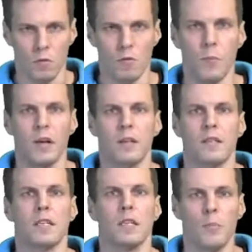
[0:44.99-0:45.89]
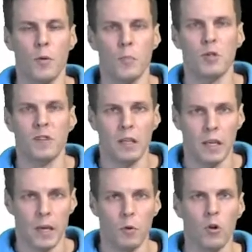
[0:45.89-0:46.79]
typically says the purpose of the
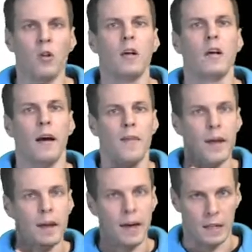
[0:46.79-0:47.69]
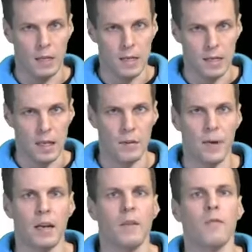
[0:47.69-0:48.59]
table, and then at least the
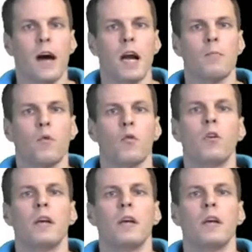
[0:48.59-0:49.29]
dependent variable.